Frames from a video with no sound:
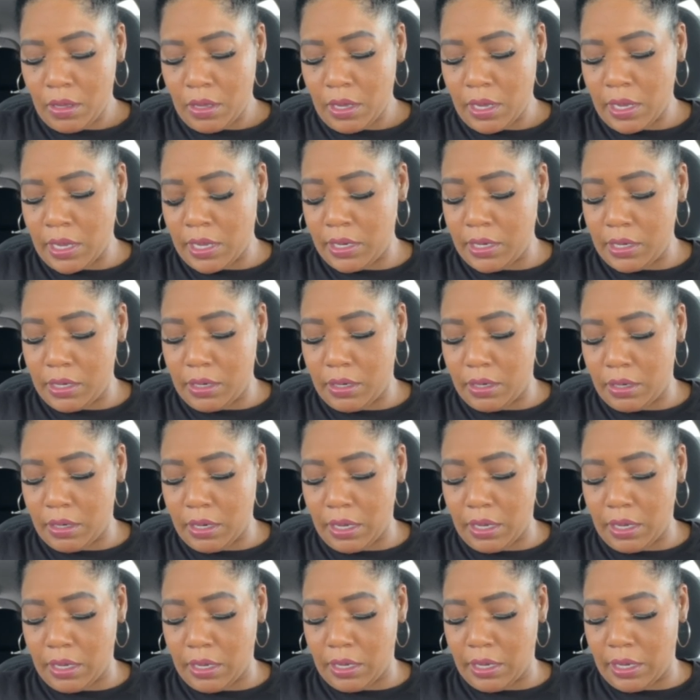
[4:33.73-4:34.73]
I,
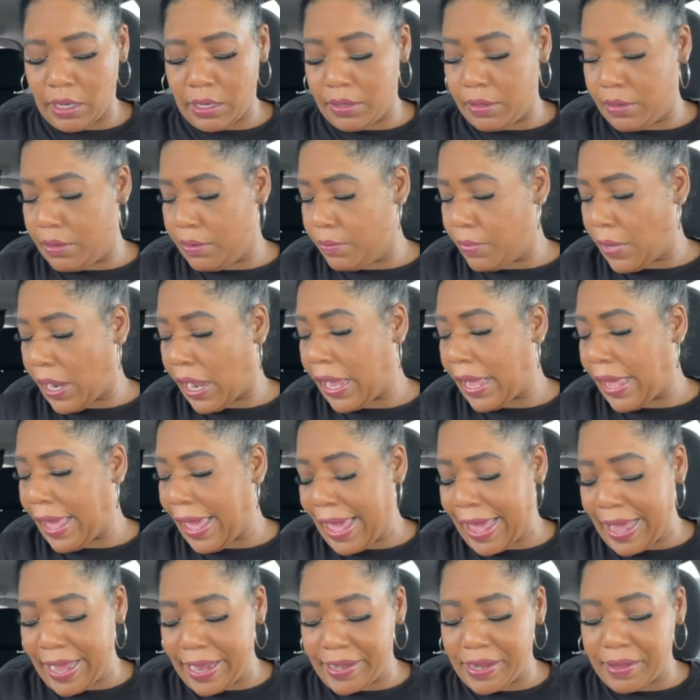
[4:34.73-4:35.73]
I, well, I
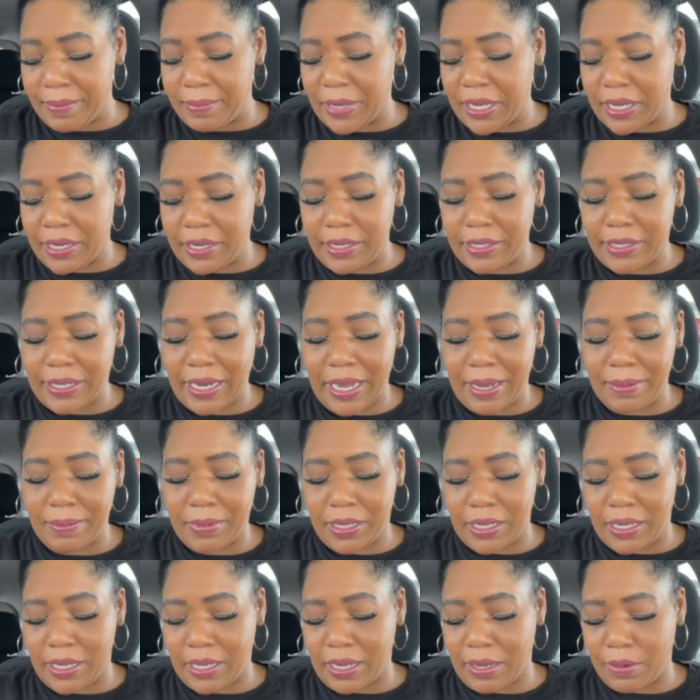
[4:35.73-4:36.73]
had the money type
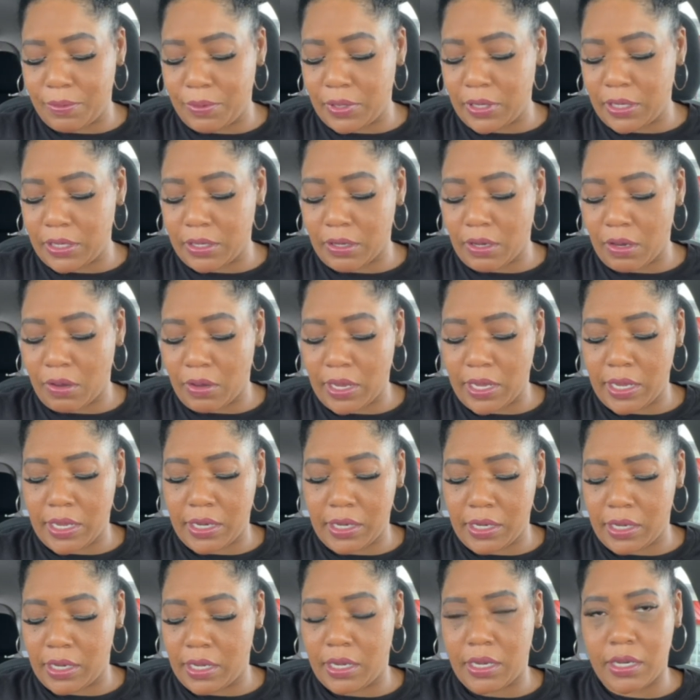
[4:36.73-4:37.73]
thing. I wanted to go ahead
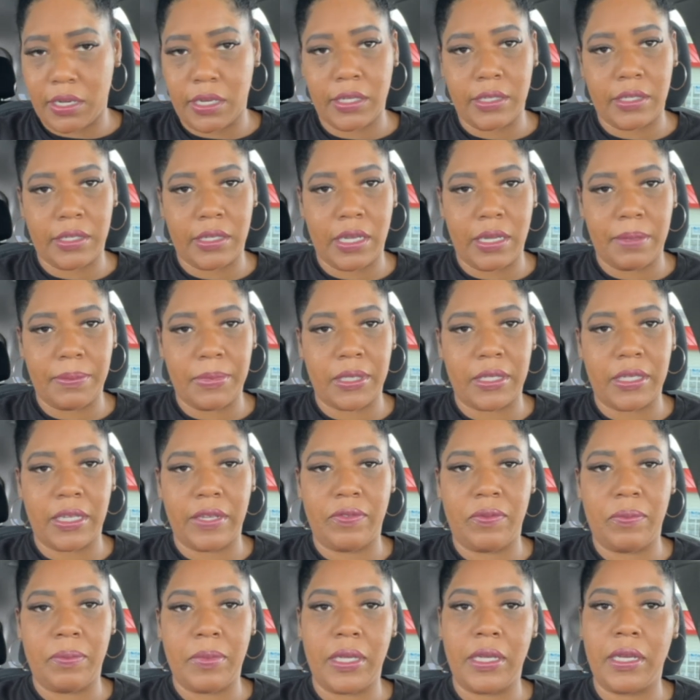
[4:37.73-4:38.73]
and get it. This gum is
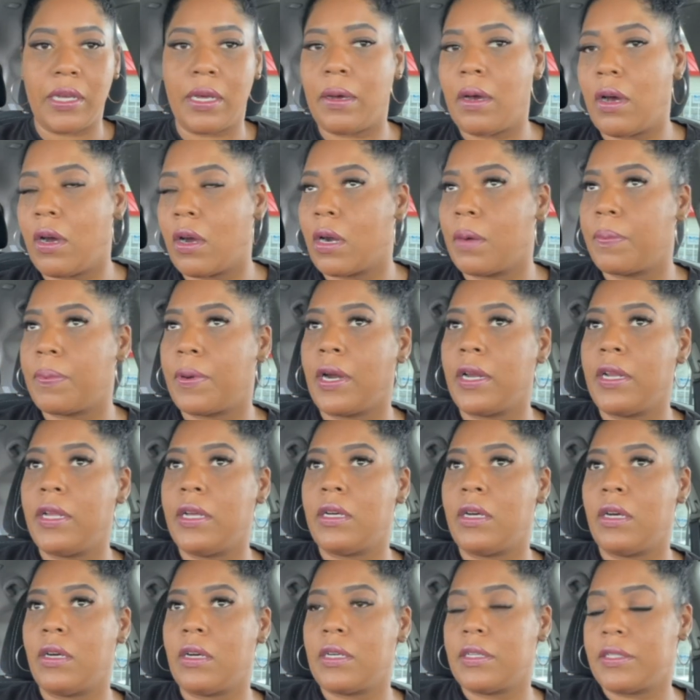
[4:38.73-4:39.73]
giving me a hard,
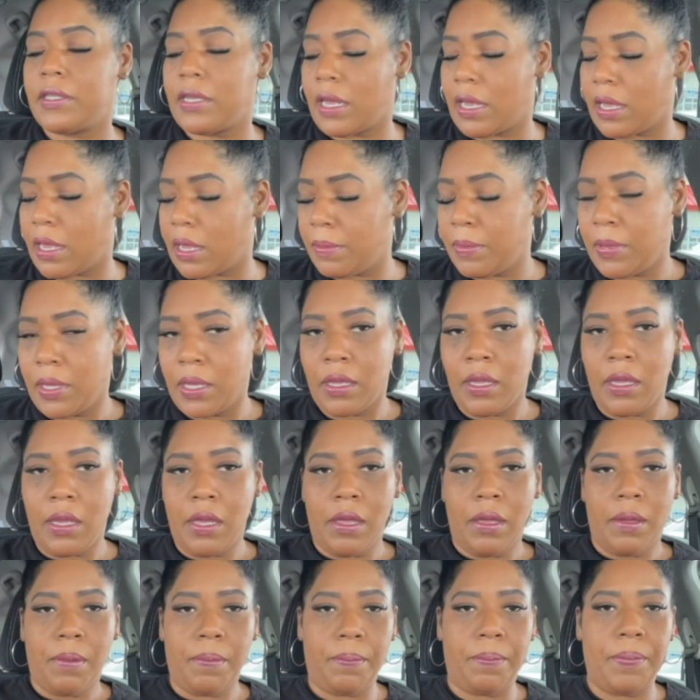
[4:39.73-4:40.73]
a hard time.
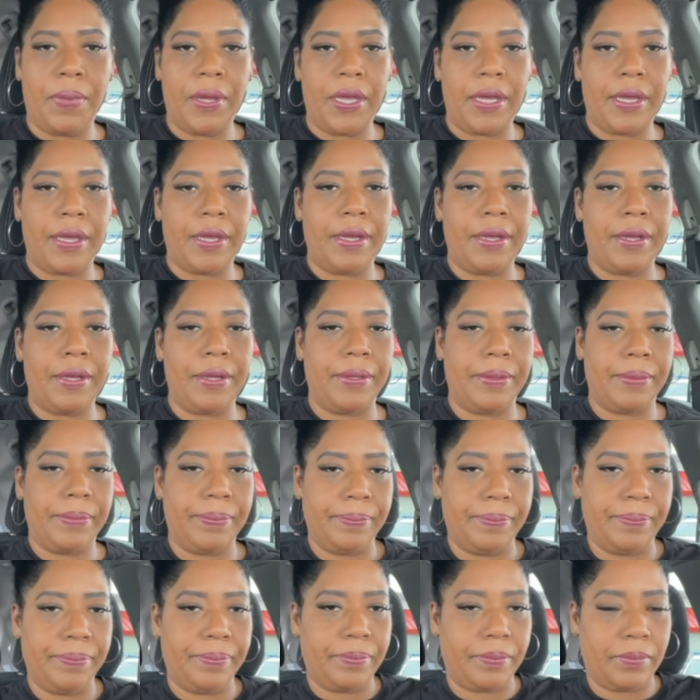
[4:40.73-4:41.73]
But,
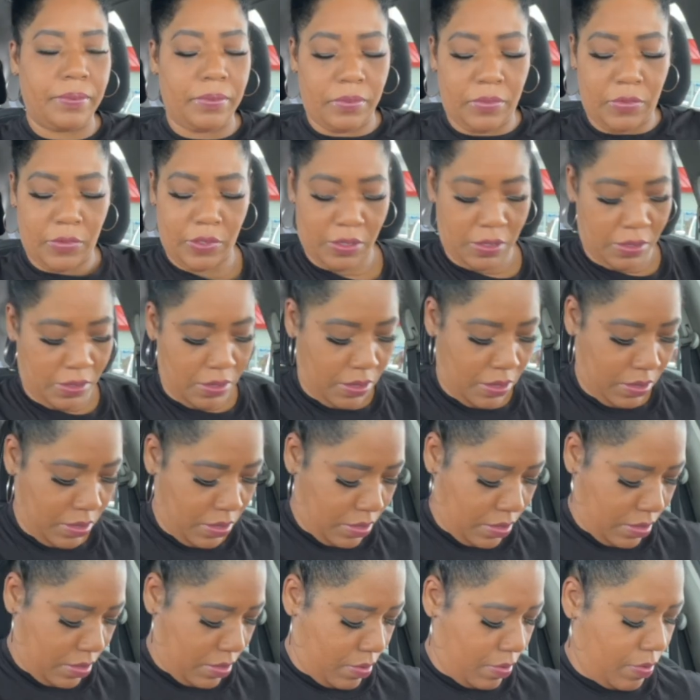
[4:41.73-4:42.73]
um,
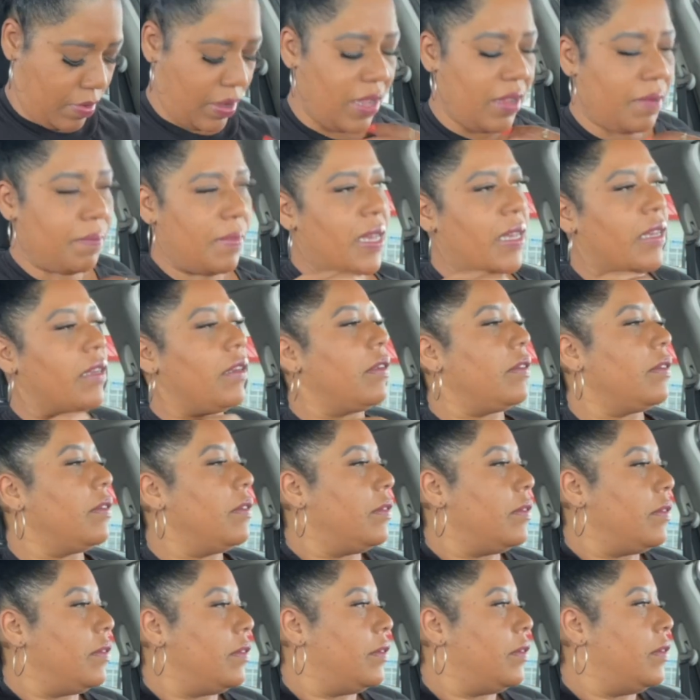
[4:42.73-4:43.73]
why am I,
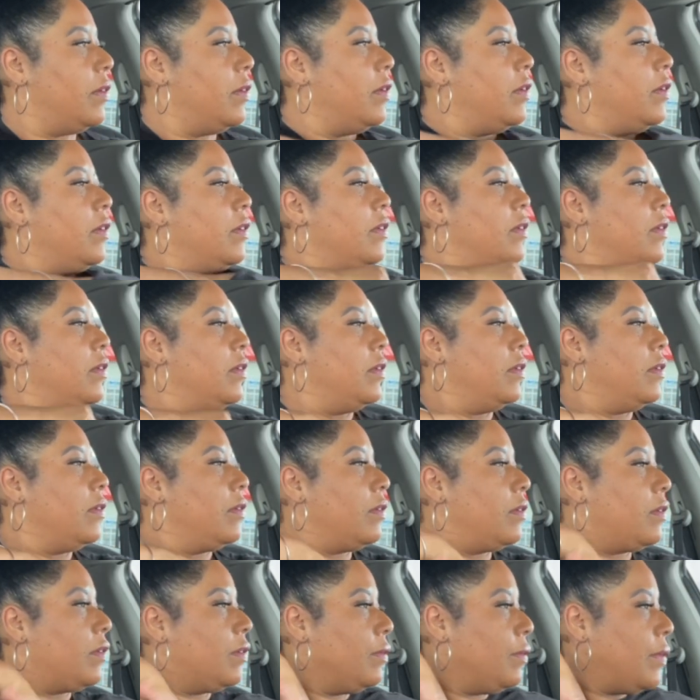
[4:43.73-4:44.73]

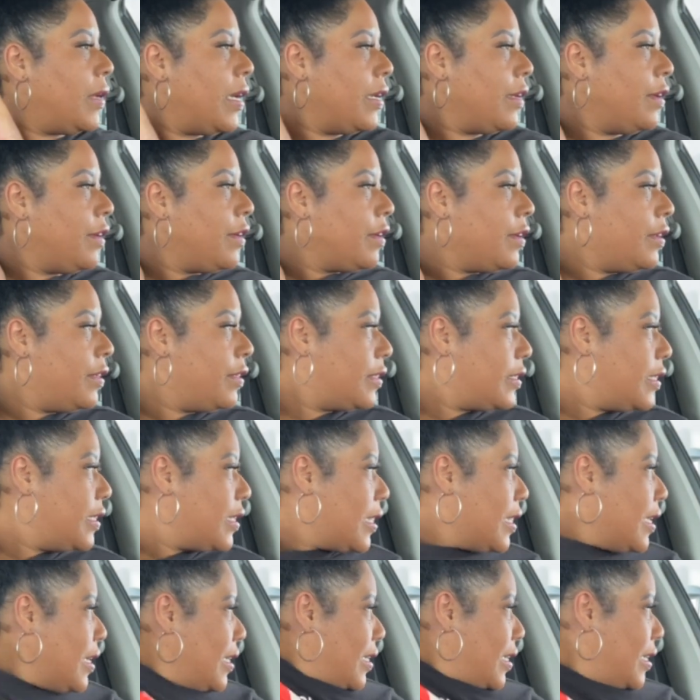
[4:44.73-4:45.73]
why do girls
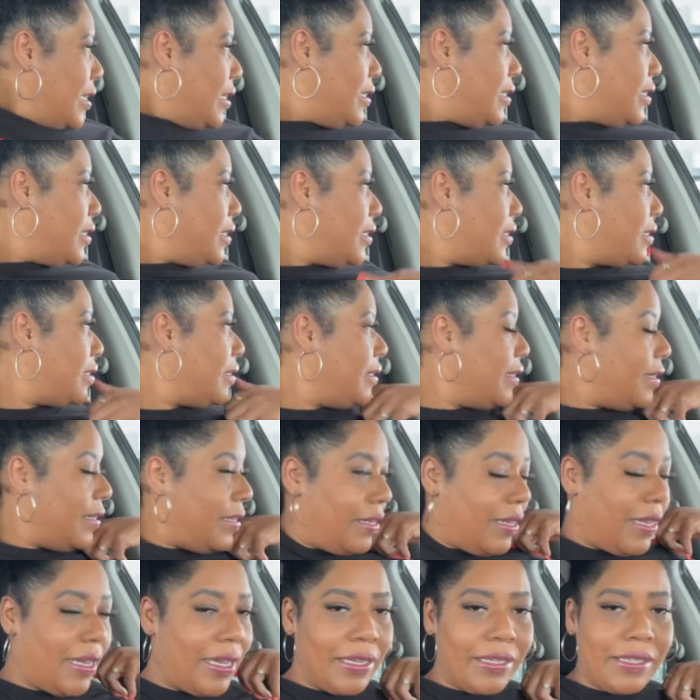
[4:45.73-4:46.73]
look like they just
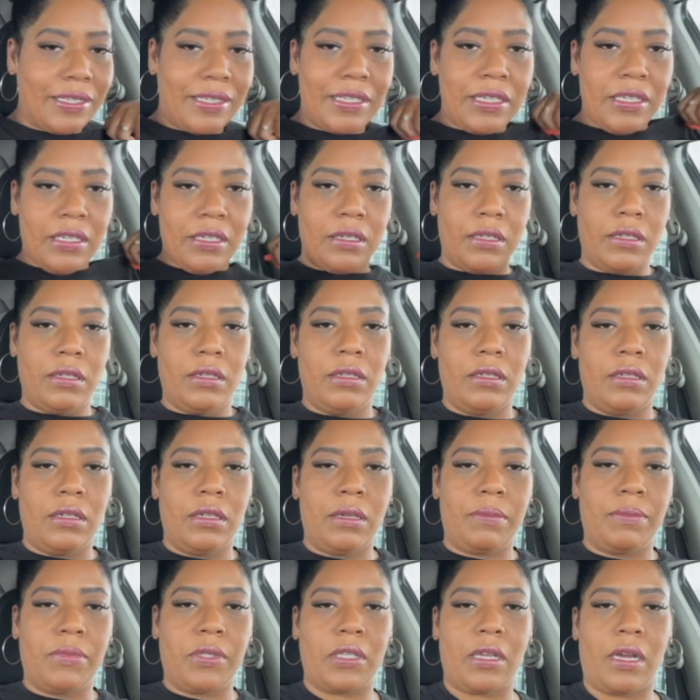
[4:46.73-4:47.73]
not sitting?
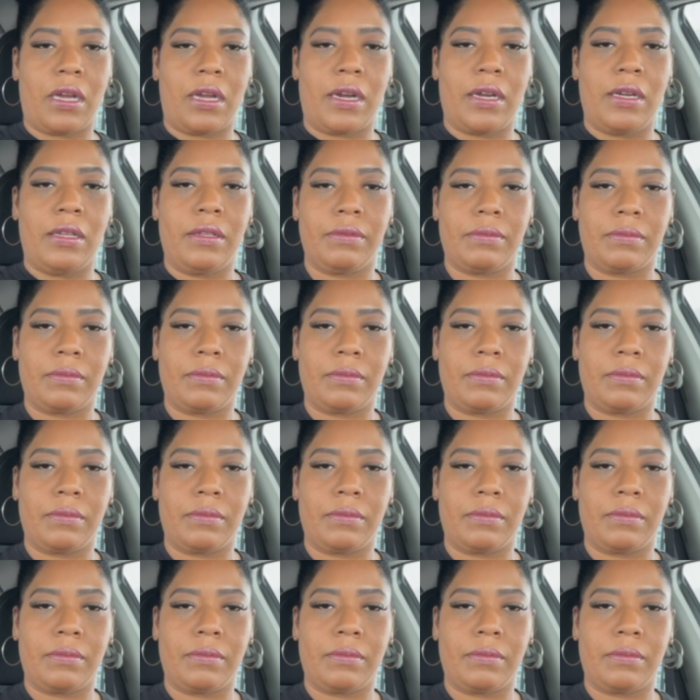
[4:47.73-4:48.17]
I'm sorry.